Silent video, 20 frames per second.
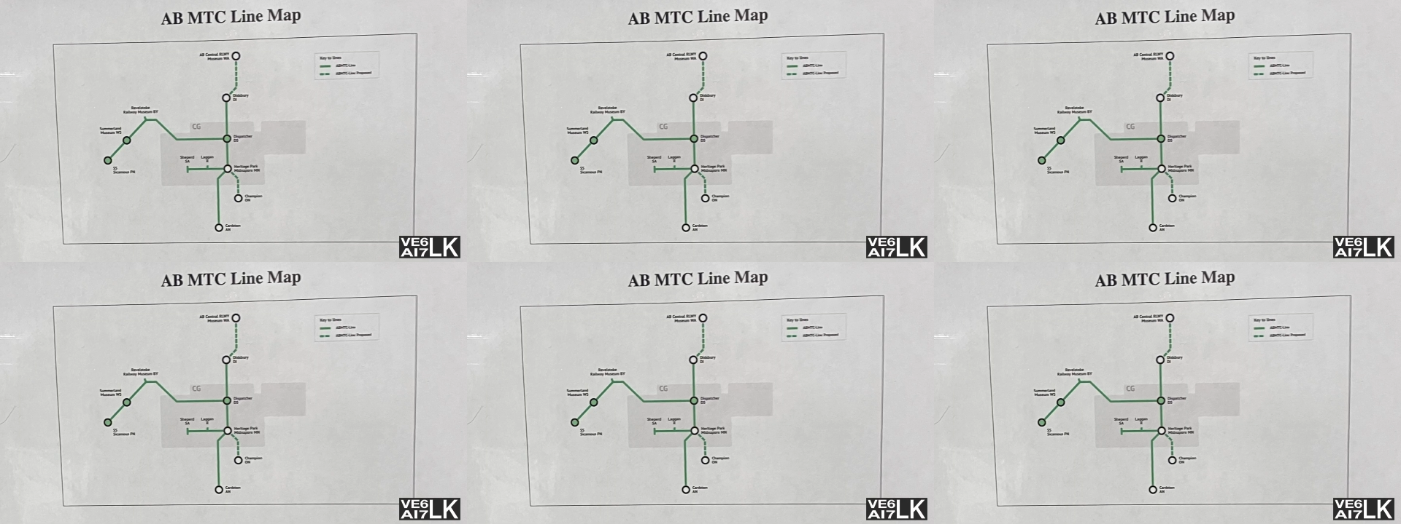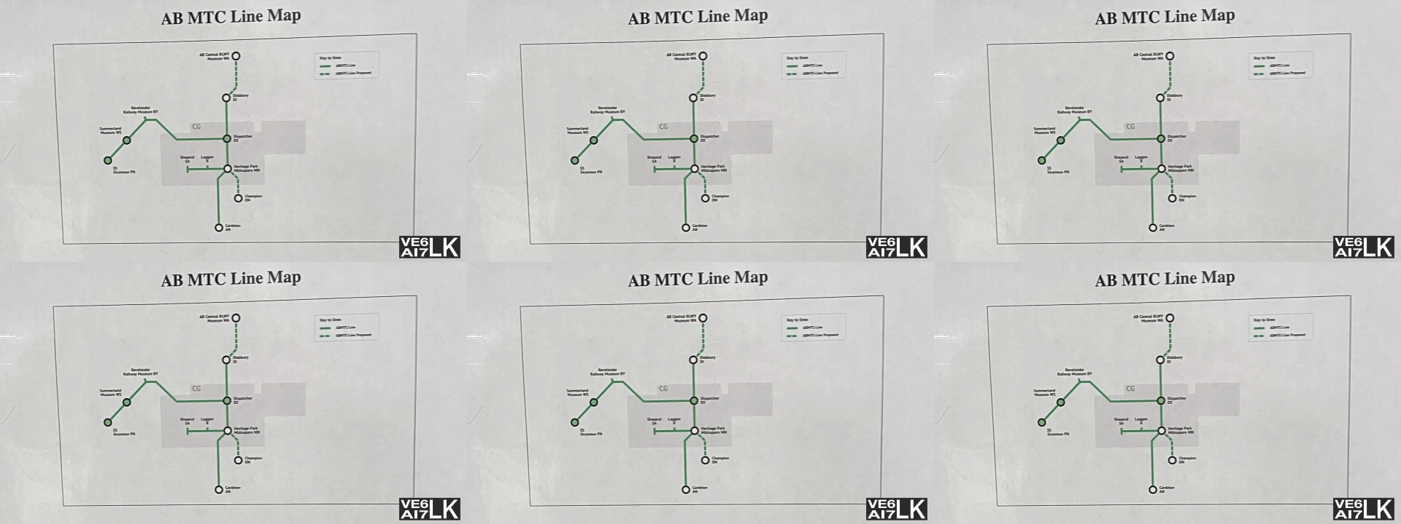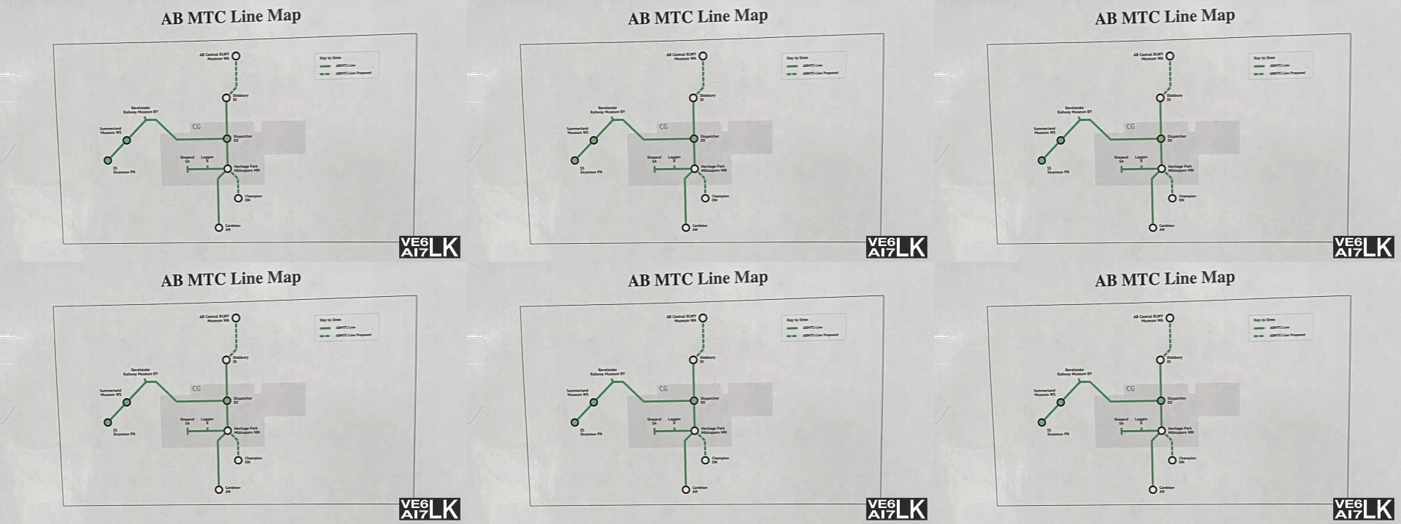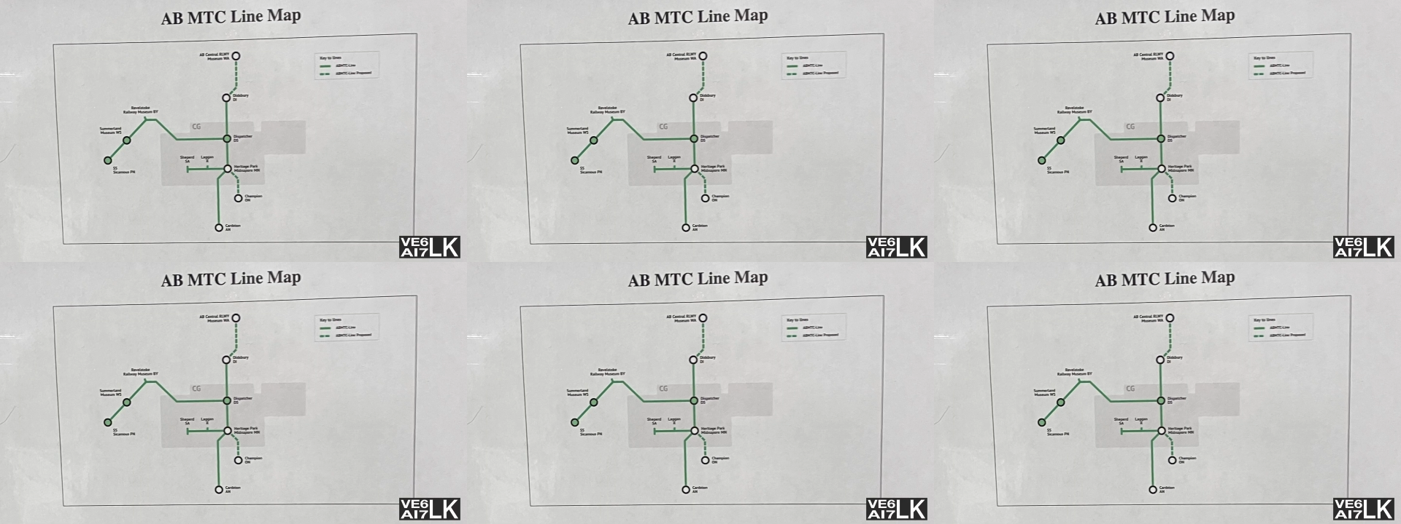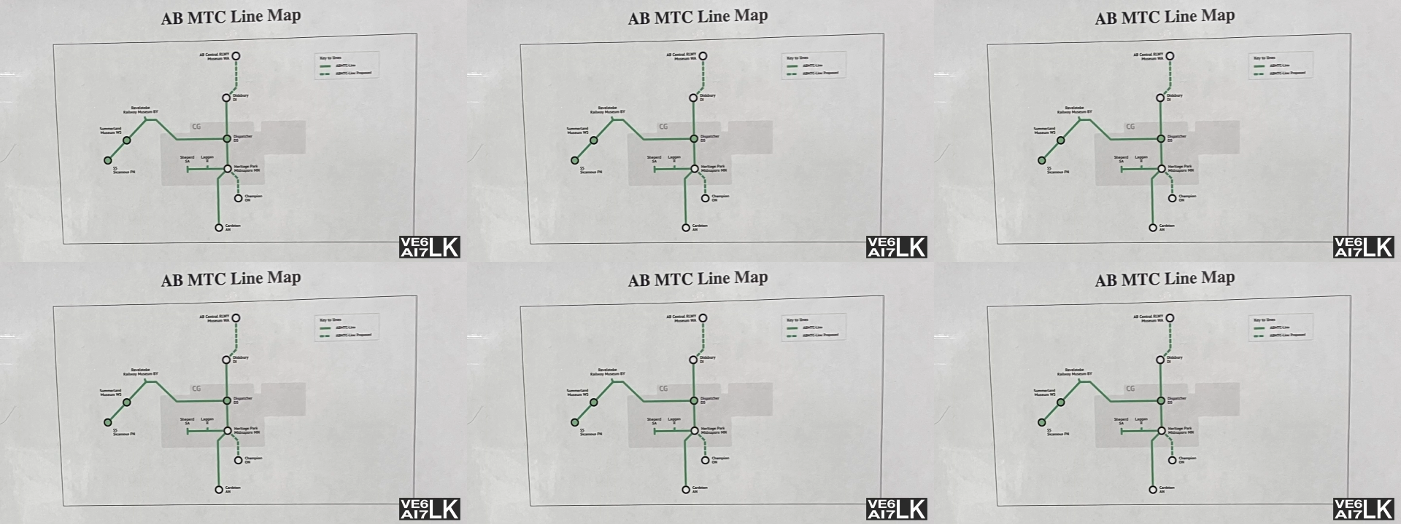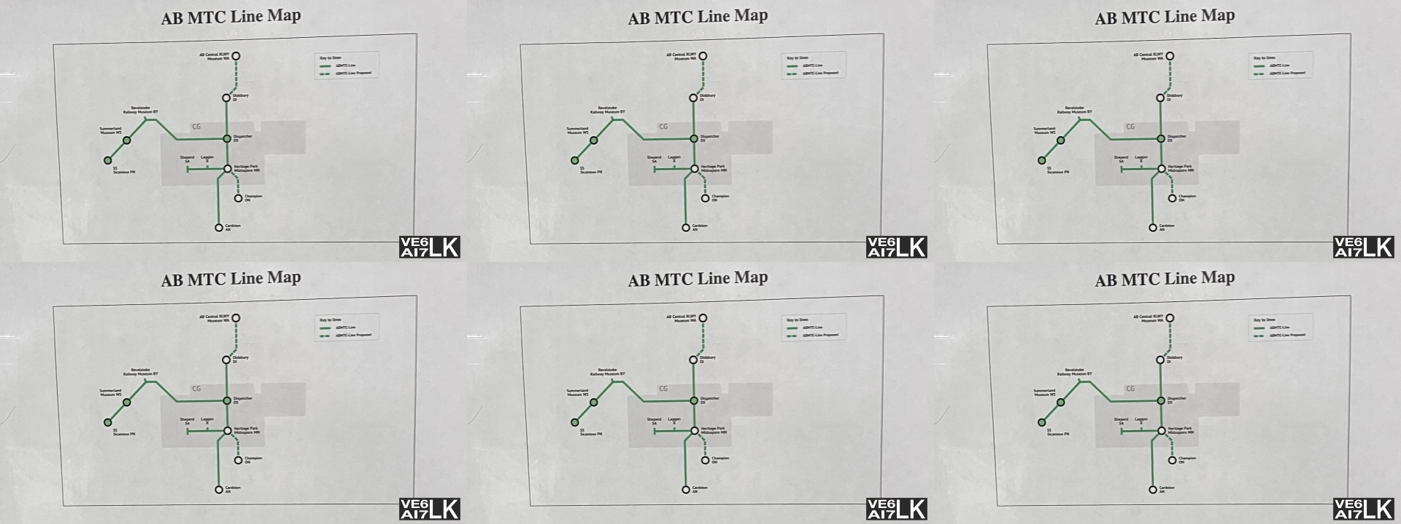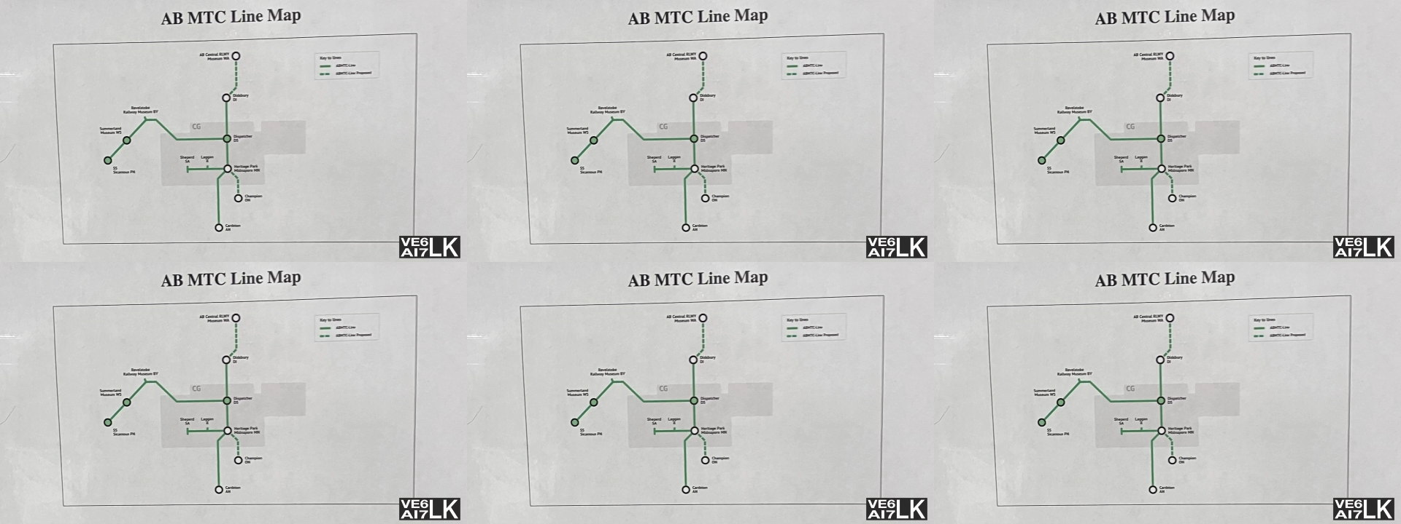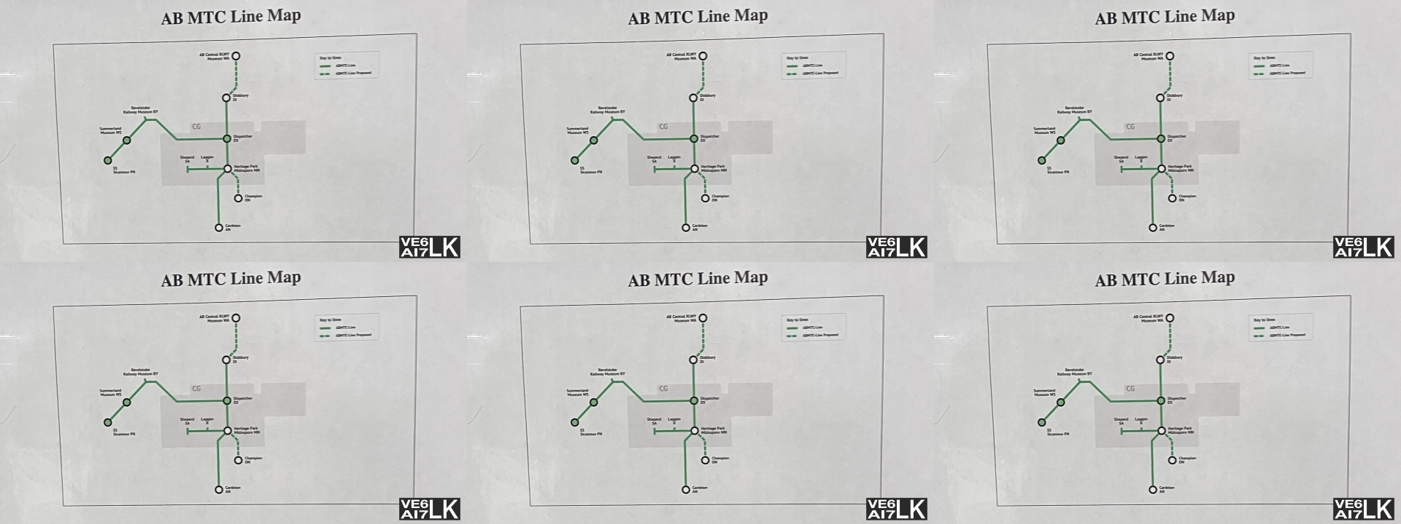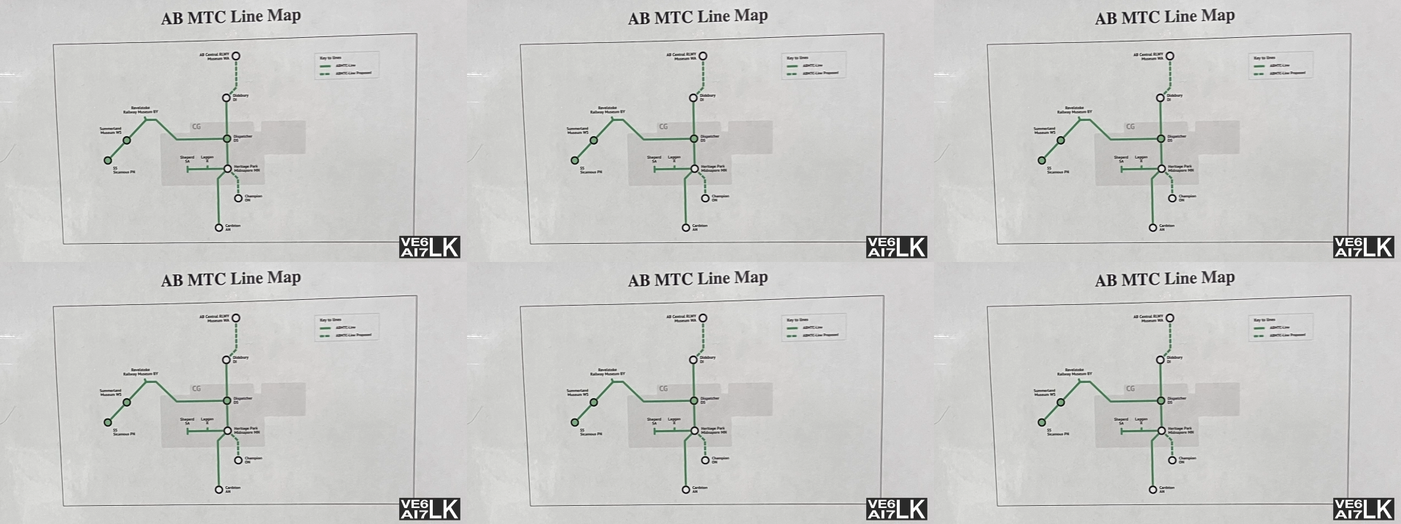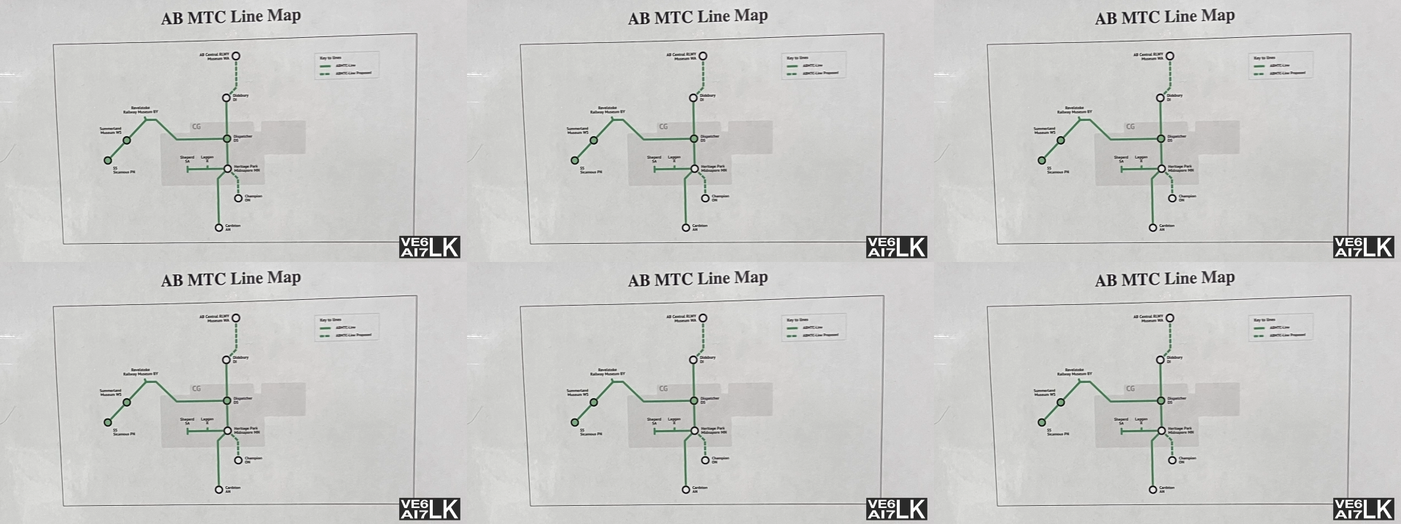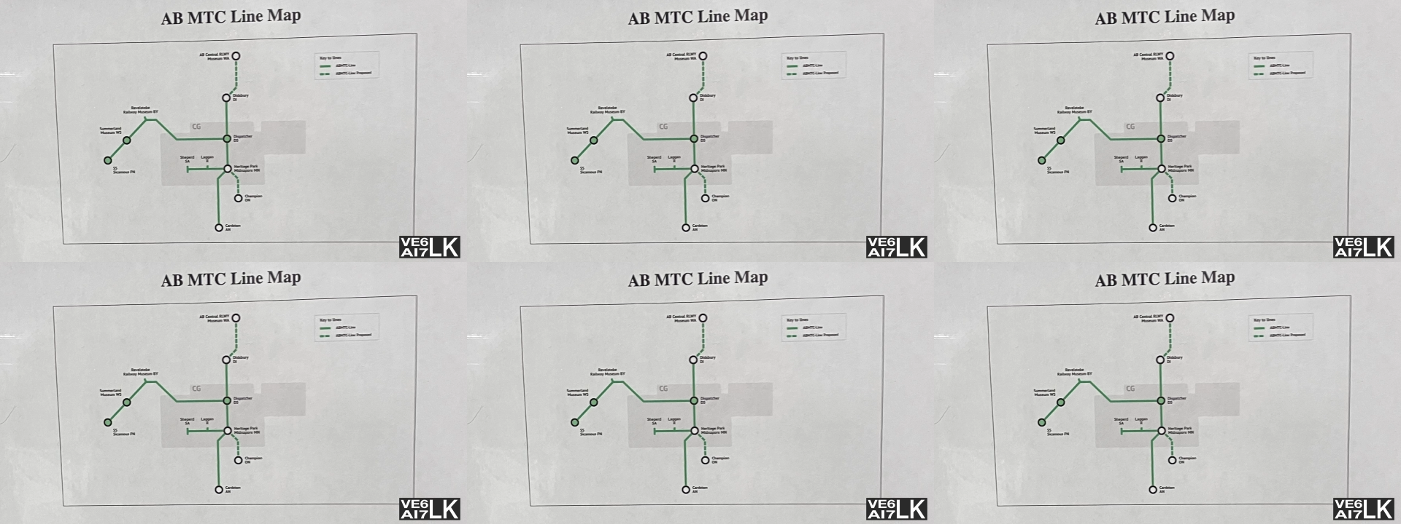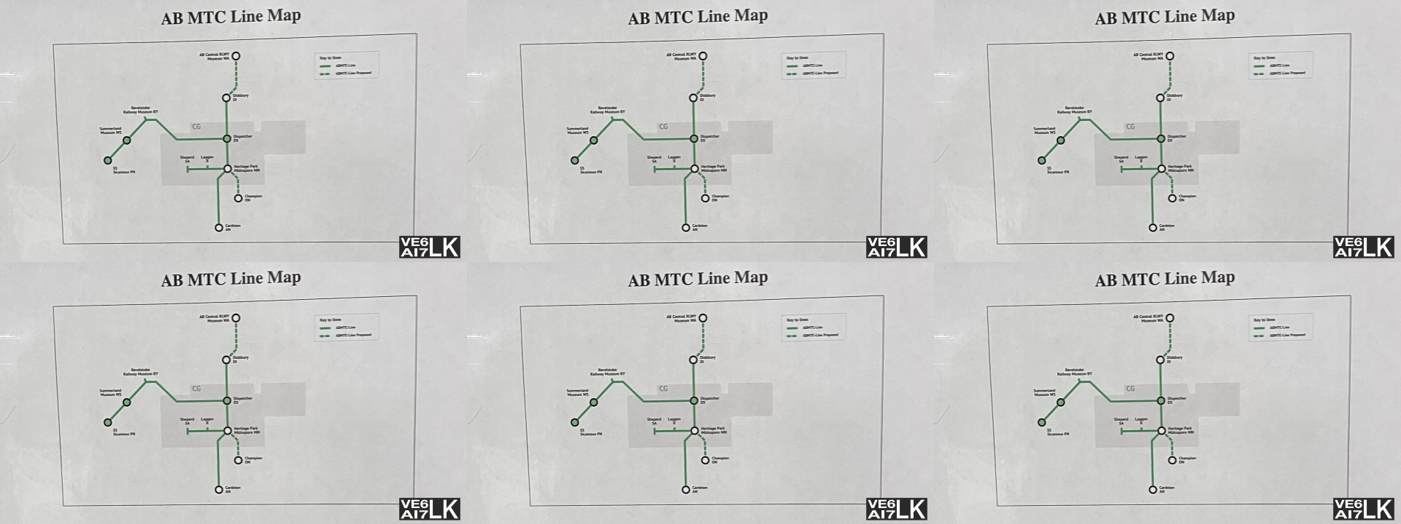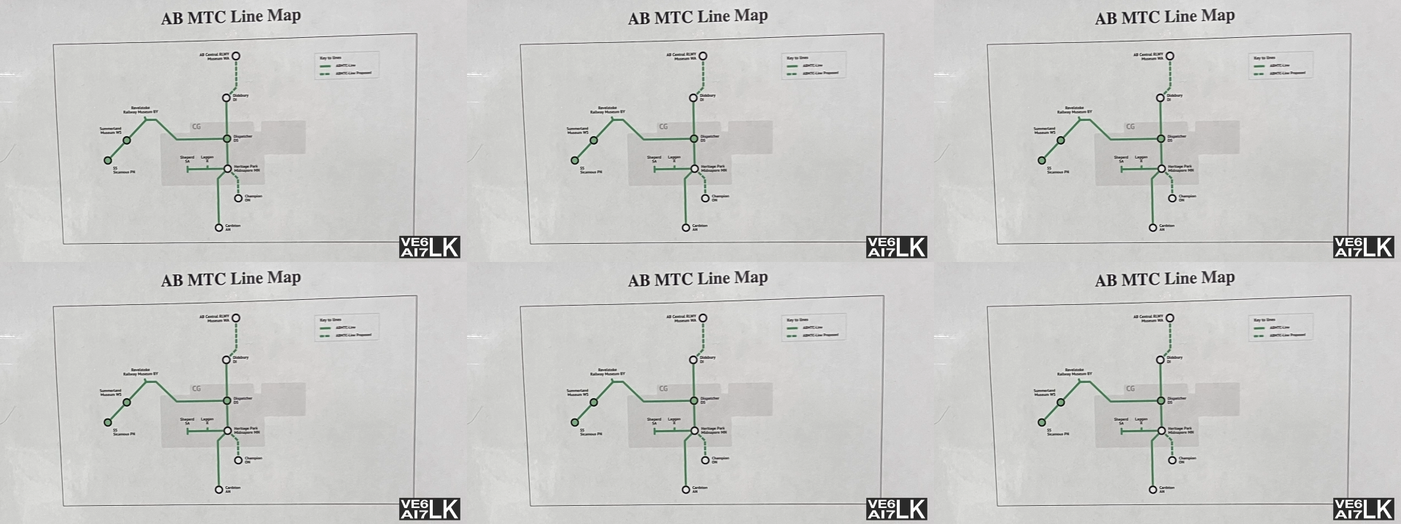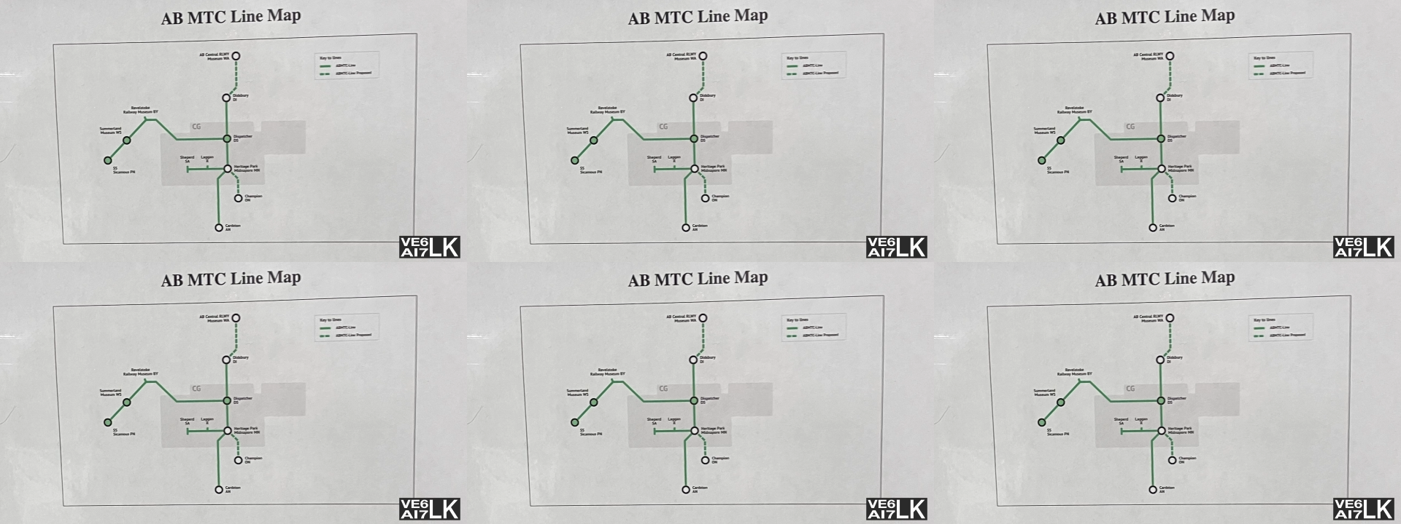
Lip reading: [unreadable: no face in view]